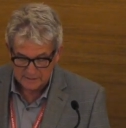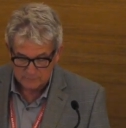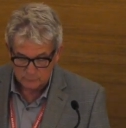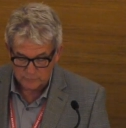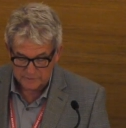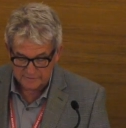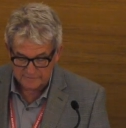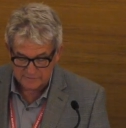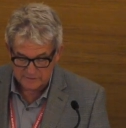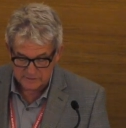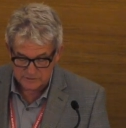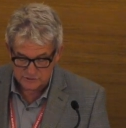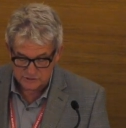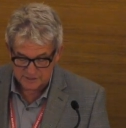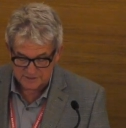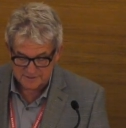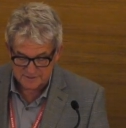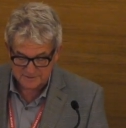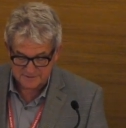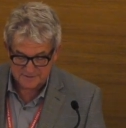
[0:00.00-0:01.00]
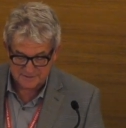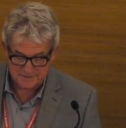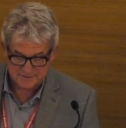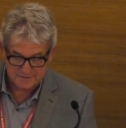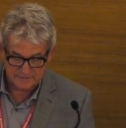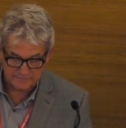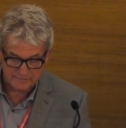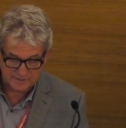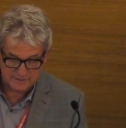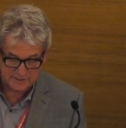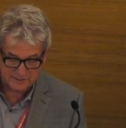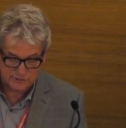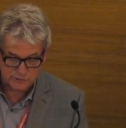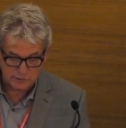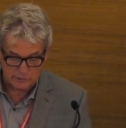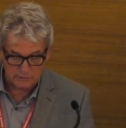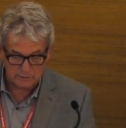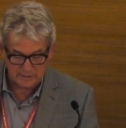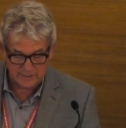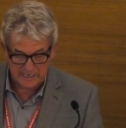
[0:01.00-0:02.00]
One of the injustices of the
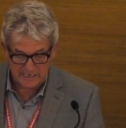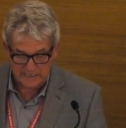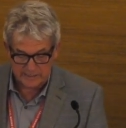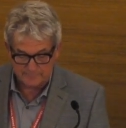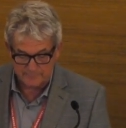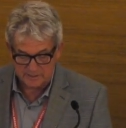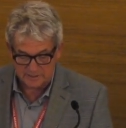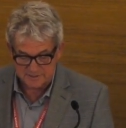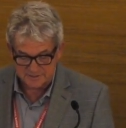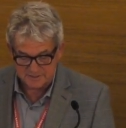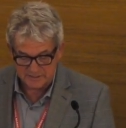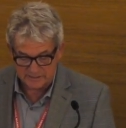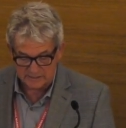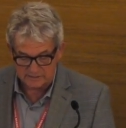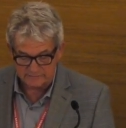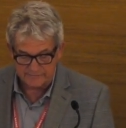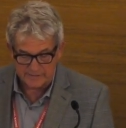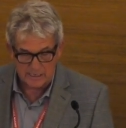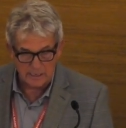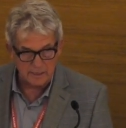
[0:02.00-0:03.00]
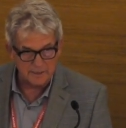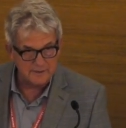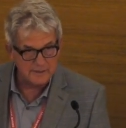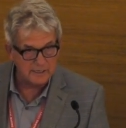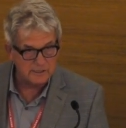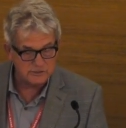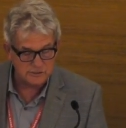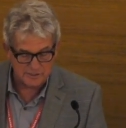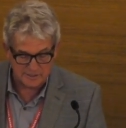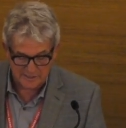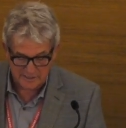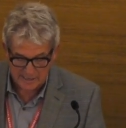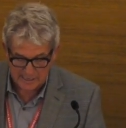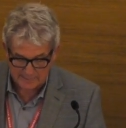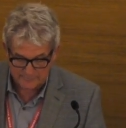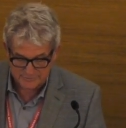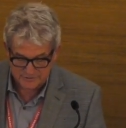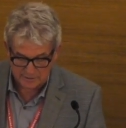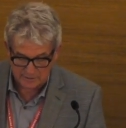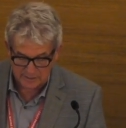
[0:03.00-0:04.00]
digital economy is the invalidation and
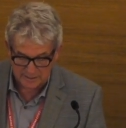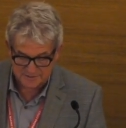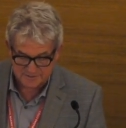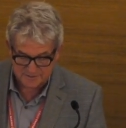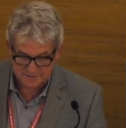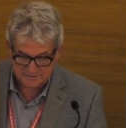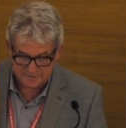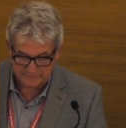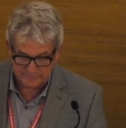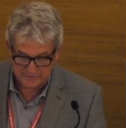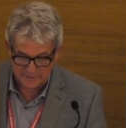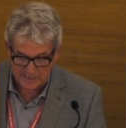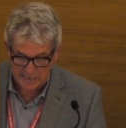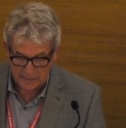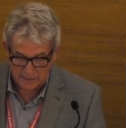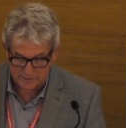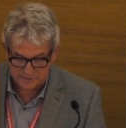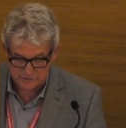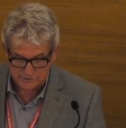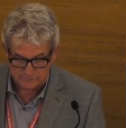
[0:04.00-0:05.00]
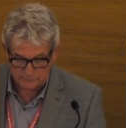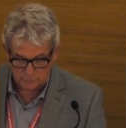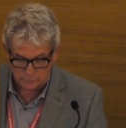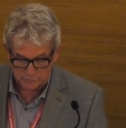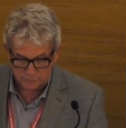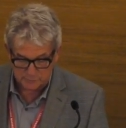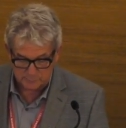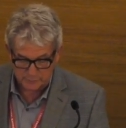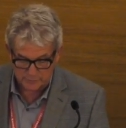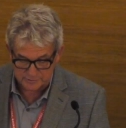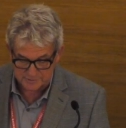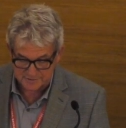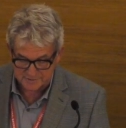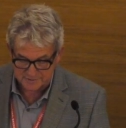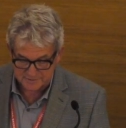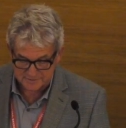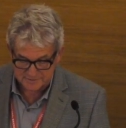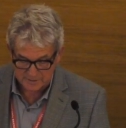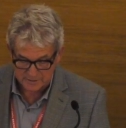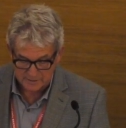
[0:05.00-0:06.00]
obsolescence of the knowledge of older
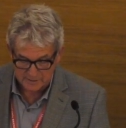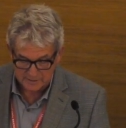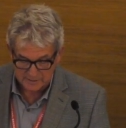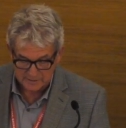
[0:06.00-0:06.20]
persons.